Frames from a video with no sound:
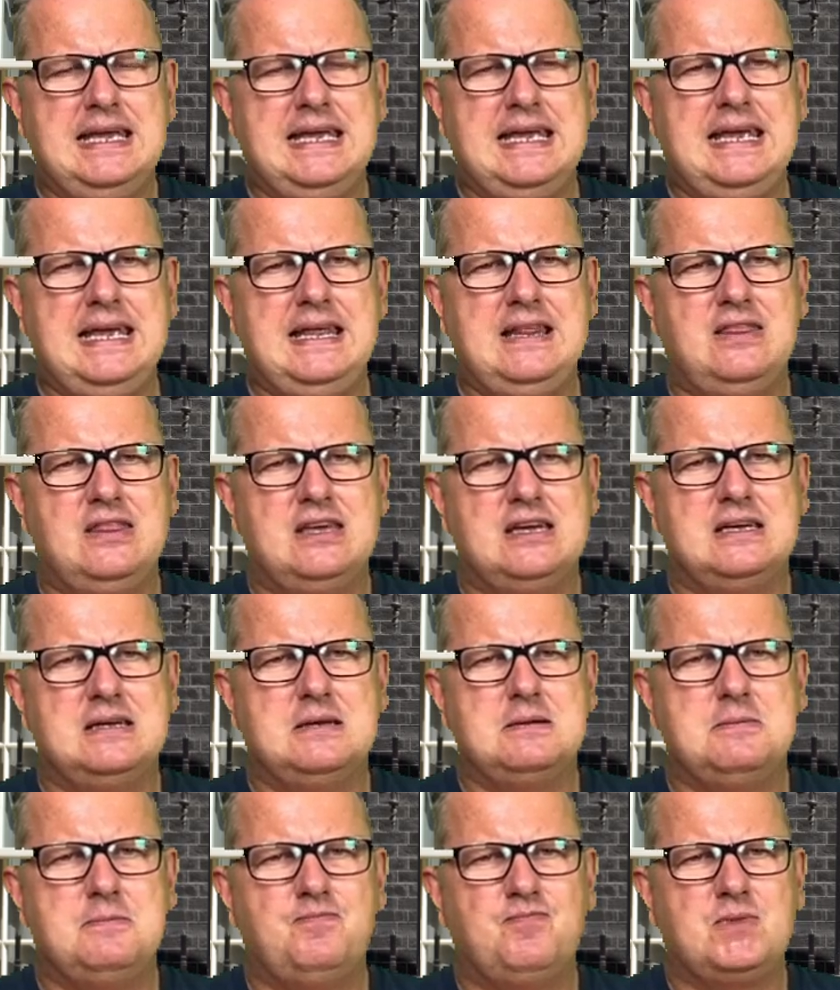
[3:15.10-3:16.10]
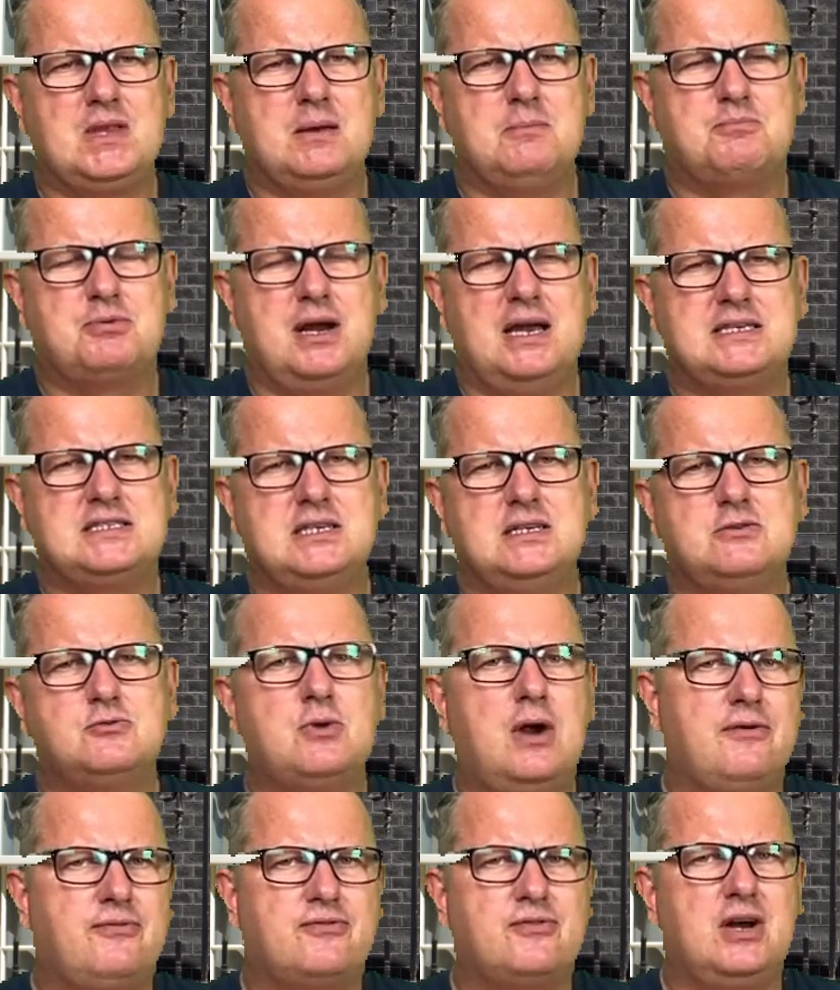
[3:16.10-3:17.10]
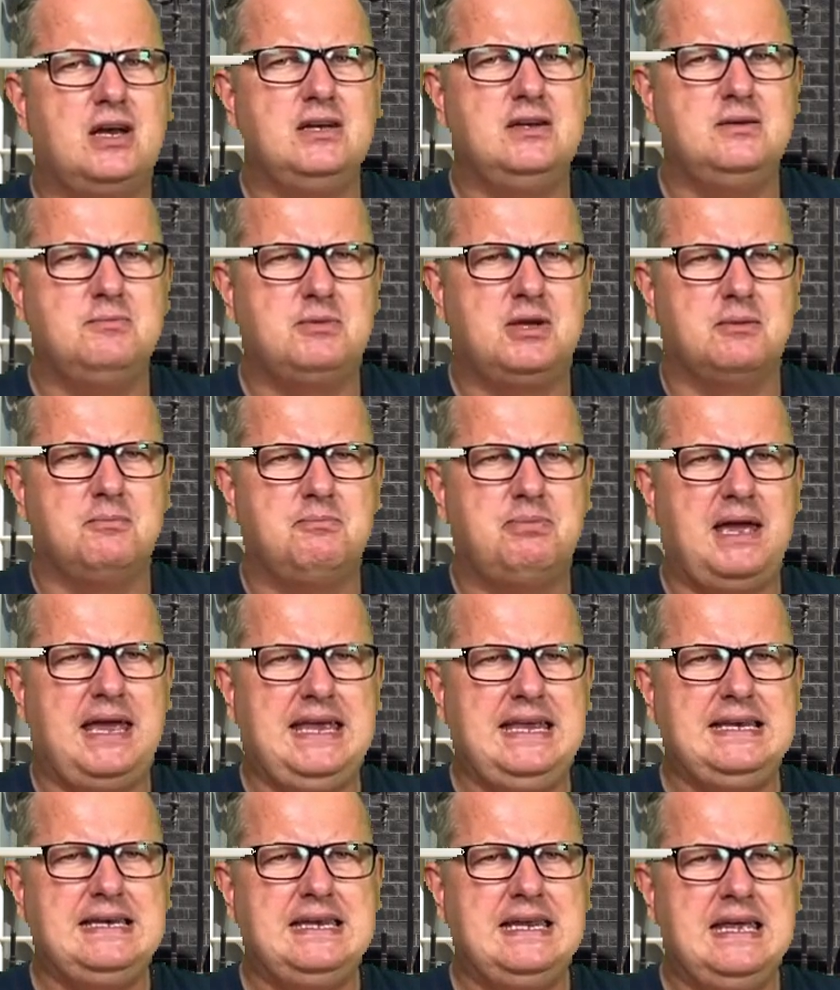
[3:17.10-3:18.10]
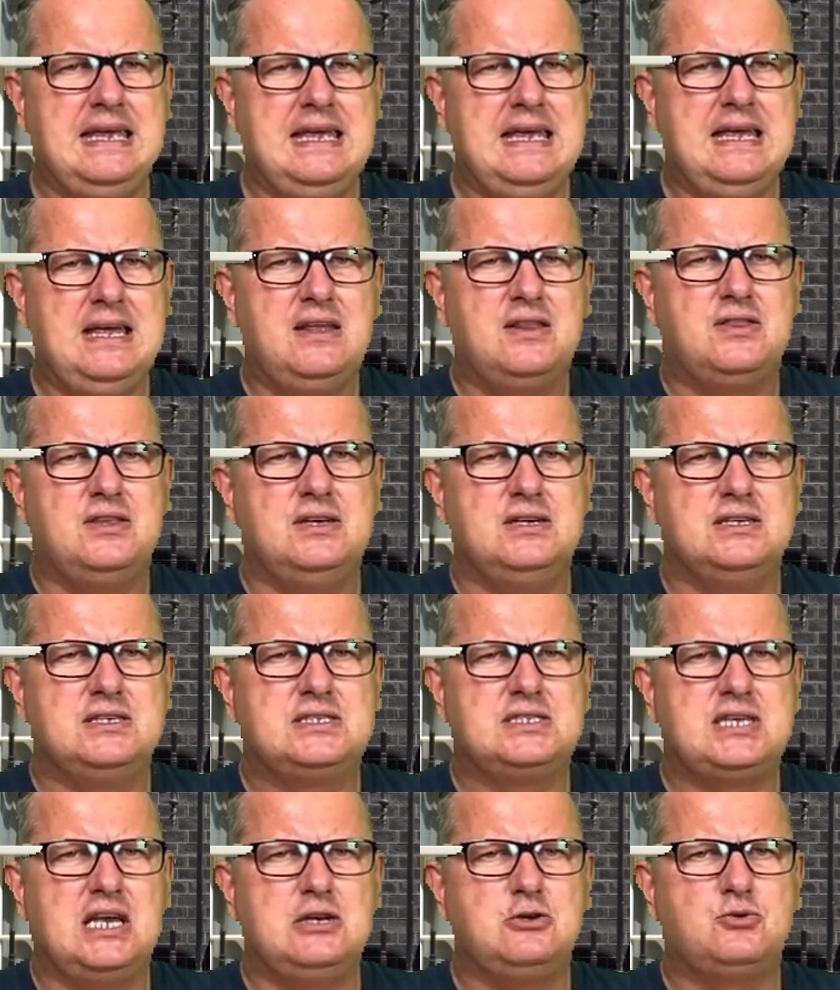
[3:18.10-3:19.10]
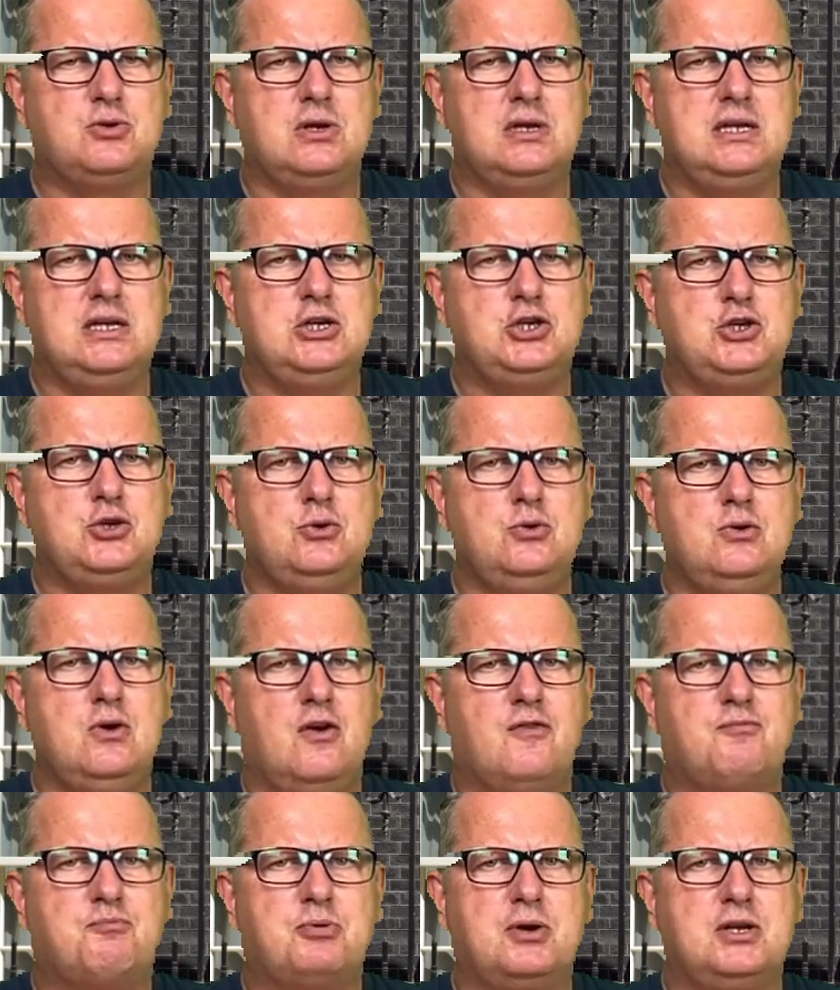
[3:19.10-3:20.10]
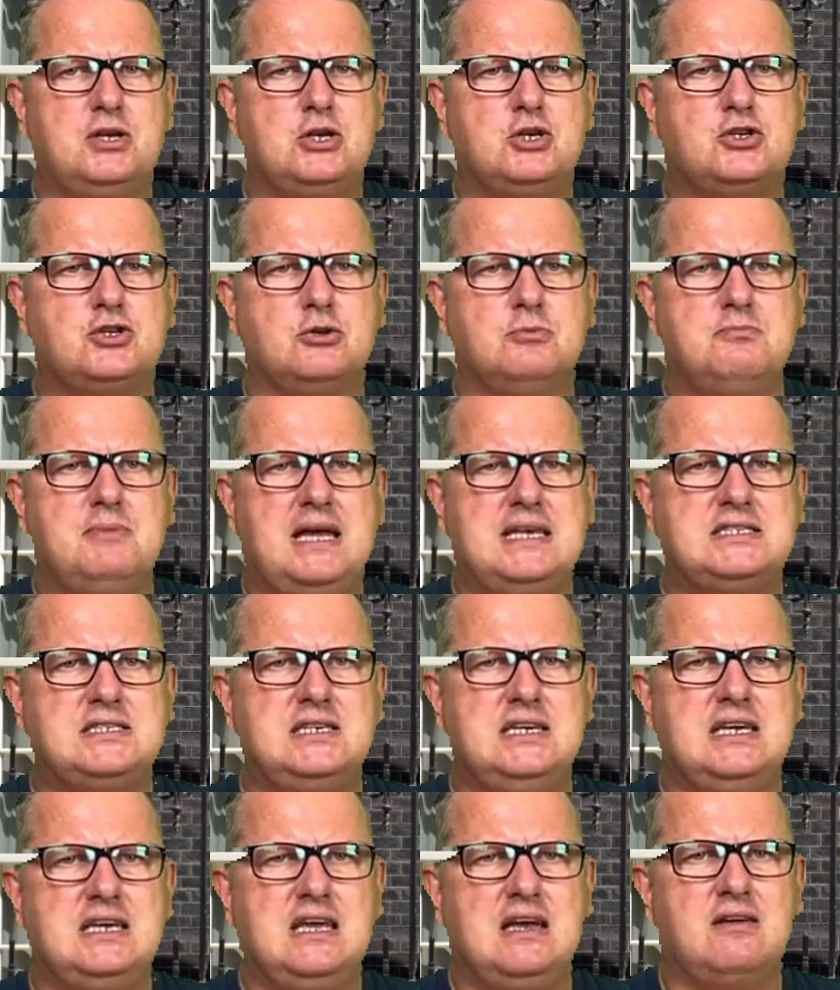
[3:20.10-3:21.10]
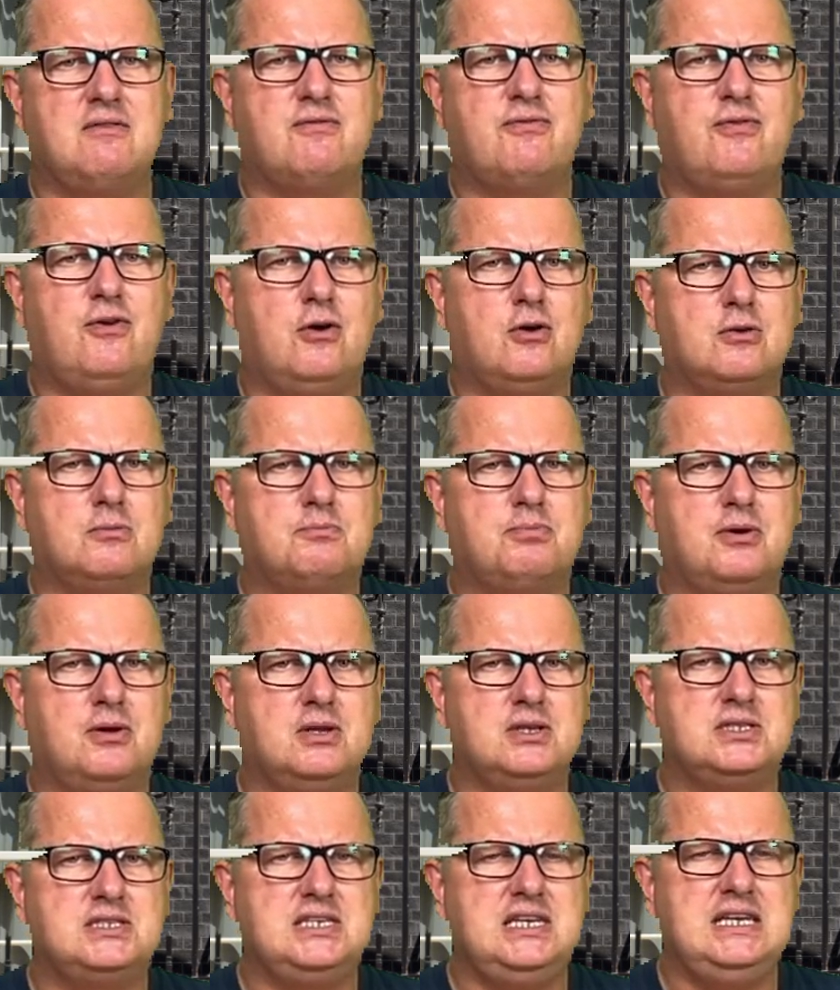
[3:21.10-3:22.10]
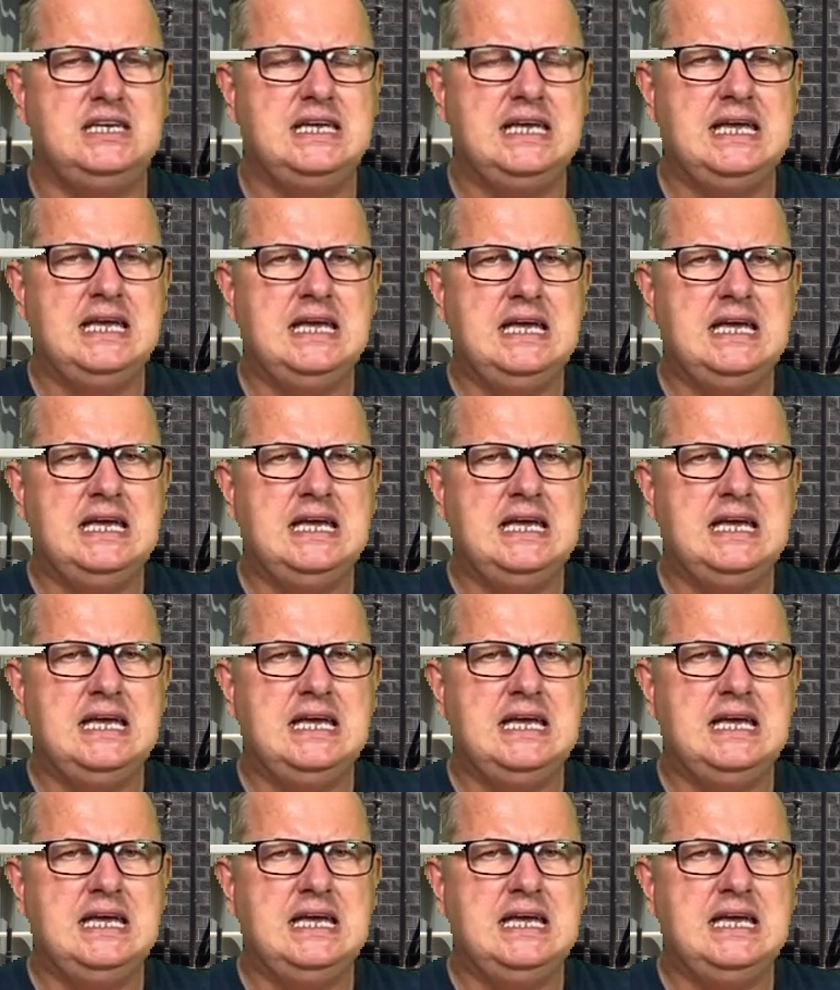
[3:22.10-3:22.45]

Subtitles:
In the Brexit referendum campaign, the central issue of British domestic and foreign policy,